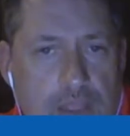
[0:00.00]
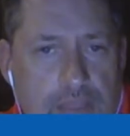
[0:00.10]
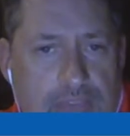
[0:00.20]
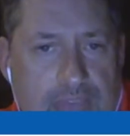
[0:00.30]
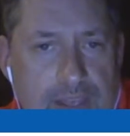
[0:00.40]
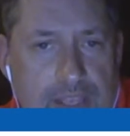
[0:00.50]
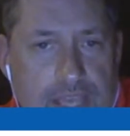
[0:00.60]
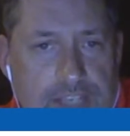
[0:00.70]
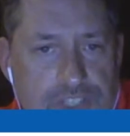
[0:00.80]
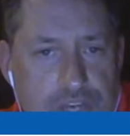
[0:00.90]
That
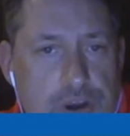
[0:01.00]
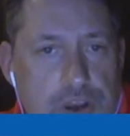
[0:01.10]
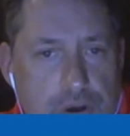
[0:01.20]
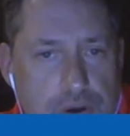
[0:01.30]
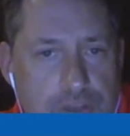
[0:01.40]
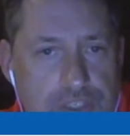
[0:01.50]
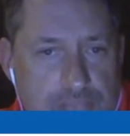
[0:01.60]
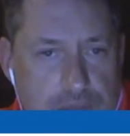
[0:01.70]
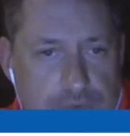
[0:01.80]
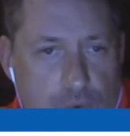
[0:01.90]
exterior
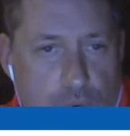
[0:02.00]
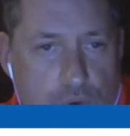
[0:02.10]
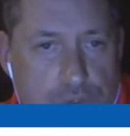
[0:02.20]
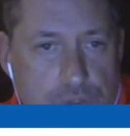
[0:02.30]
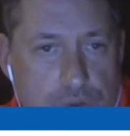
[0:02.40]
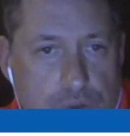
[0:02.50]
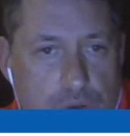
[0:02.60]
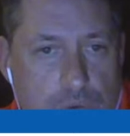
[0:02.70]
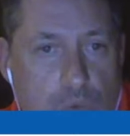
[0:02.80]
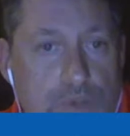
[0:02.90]
set of doors
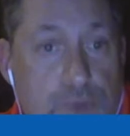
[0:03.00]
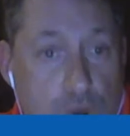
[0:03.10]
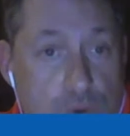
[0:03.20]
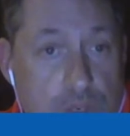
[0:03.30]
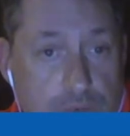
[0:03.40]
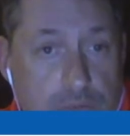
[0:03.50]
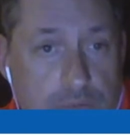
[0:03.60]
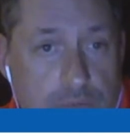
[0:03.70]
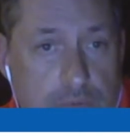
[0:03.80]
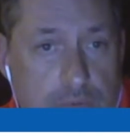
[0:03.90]
was broken.
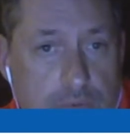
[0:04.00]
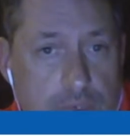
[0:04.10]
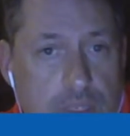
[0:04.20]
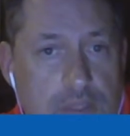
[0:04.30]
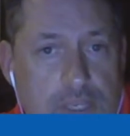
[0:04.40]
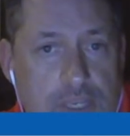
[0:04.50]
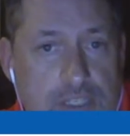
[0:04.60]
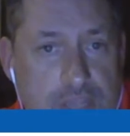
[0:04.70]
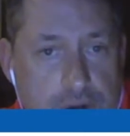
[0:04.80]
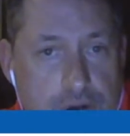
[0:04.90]
The
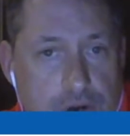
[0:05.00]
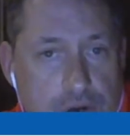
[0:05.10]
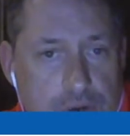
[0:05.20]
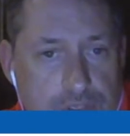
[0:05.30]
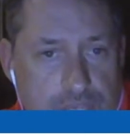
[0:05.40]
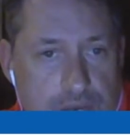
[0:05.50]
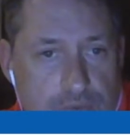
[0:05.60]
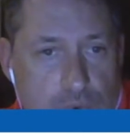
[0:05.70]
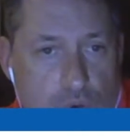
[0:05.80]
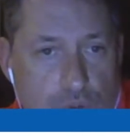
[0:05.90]
interior set of
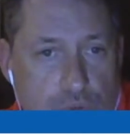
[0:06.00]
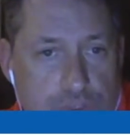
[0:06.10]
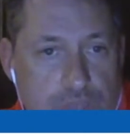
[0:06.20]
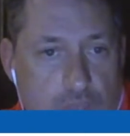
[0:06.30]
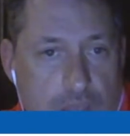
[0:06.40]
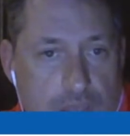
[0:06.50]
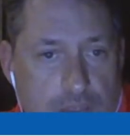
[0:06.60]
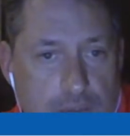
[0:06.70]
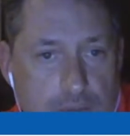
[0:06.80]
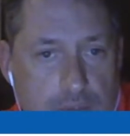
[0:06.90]
doors was not.
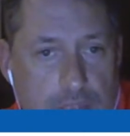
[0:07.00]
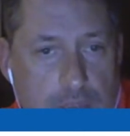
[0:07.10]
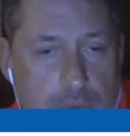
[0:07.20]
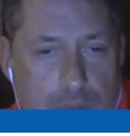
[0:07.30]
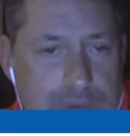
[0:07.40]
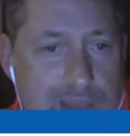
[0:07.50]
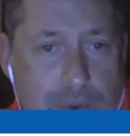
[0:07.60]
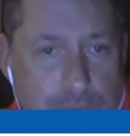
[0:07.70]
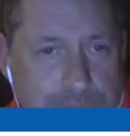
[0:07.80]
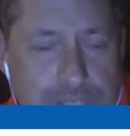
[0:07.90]
Probably not a
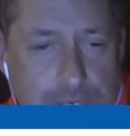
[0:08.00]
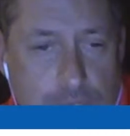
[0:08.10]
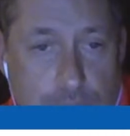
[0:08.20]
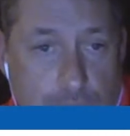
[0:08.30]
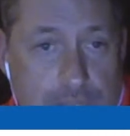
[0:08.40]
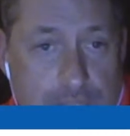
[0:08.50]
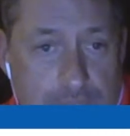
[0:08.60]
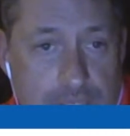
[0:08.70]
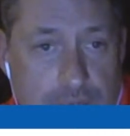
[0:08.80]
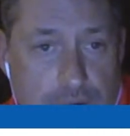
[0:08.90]
reason to break
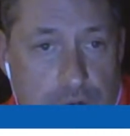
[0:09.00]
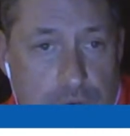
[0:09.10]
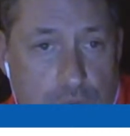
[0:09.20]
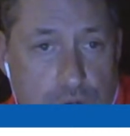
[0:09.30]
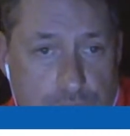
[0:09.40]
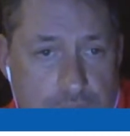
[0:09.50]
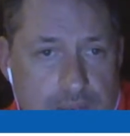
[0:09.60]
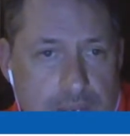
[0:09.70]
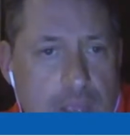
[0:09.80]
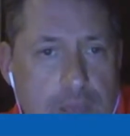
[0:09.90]
the interior doors,
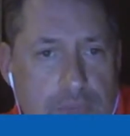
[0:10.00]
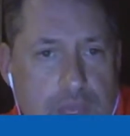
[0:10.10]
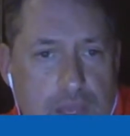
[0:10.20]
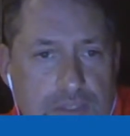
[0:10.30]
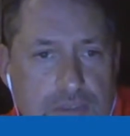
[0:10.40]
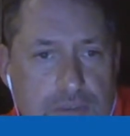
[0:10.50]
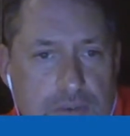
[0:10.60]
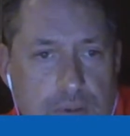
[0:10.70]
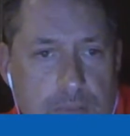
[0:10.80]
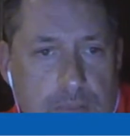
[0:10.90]
right? Because
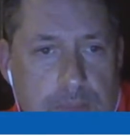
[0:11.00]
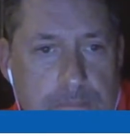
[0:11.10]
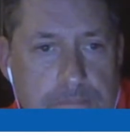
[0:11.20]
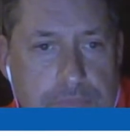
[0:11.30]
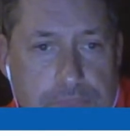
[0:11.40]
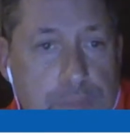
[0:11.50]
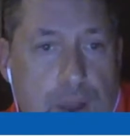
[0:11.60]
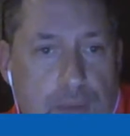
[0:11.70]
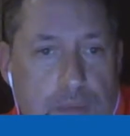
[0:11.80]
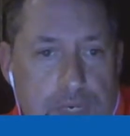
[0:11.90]
they're
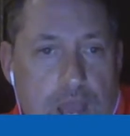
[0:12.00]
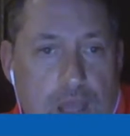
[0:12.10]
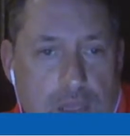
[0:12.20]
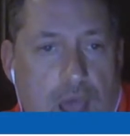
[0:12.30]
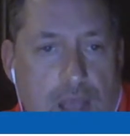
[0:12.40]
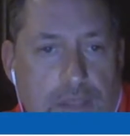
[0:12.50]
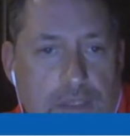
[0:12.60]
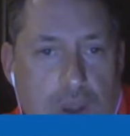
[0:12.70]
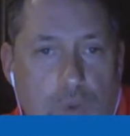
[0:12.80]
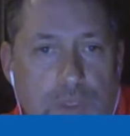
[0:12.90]
probably not locked.
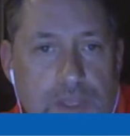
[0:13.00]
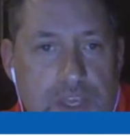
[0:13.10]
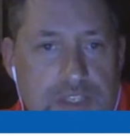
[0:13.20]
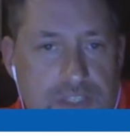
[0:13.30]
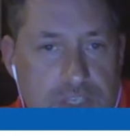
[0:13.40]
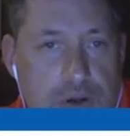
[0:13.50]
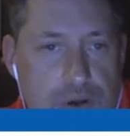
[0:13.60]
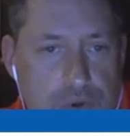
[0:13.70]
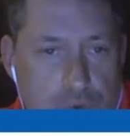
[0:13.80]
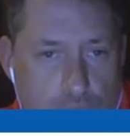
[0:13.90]
Only the
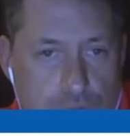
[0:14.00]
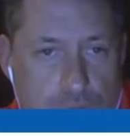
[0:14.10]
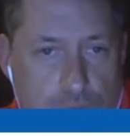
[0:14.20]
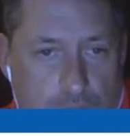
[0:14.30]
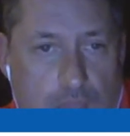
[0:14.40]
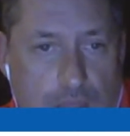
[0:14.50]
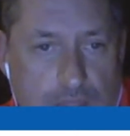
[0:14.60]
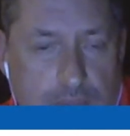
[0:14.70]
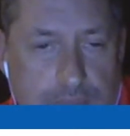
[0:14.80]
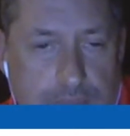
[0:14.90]
exterior doors were locked.